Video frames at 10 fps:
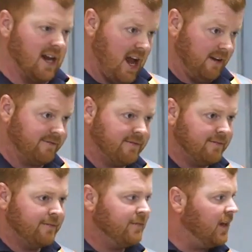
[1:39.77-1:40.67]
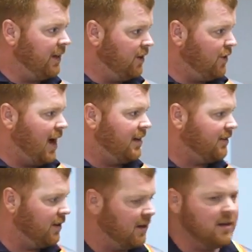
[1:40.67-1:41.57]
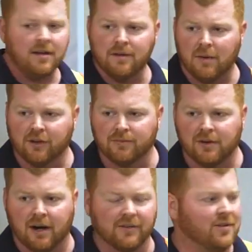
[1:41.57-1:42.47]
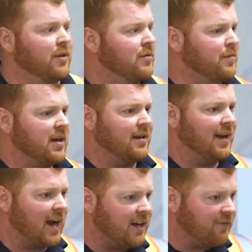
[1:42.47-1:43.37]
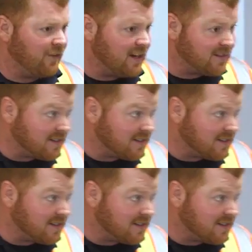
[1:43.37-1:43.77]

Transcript: in half. And then you add it to the miles per hour. So that would make 90 feet a